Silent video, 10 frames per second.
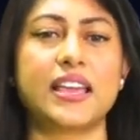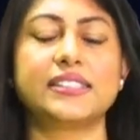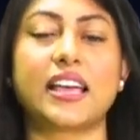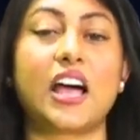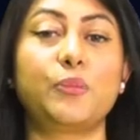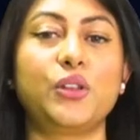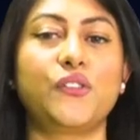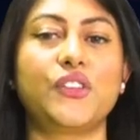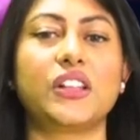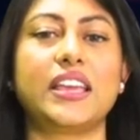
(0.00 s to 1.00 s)
to help you to
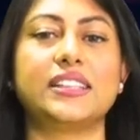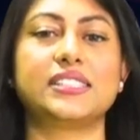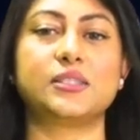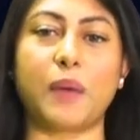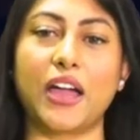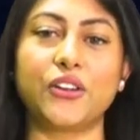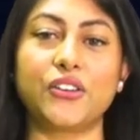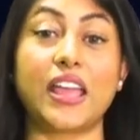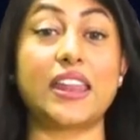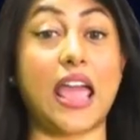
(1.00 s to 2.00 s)
feel
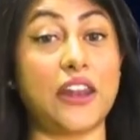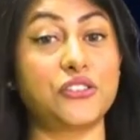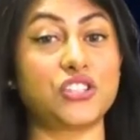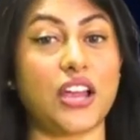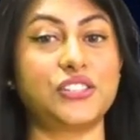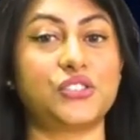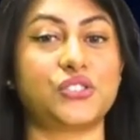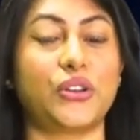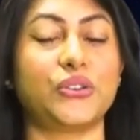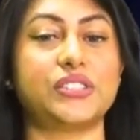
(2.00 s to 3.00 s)
inspired and energized to
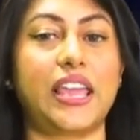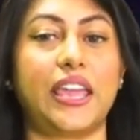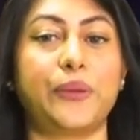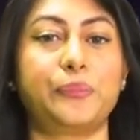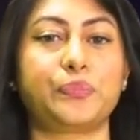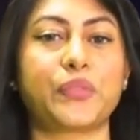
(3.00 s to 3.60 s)
start your day.